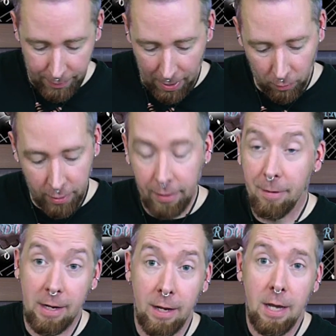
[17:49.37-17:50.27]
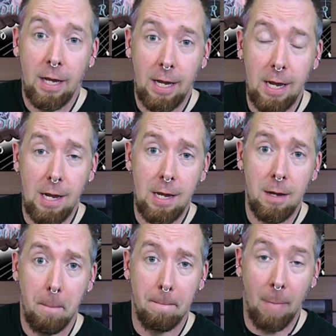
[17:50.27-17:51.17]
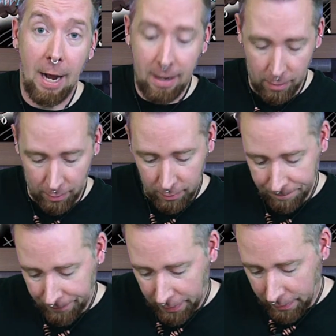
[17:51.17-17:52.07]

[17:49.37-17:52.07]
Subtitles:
Now we're going to be E minor,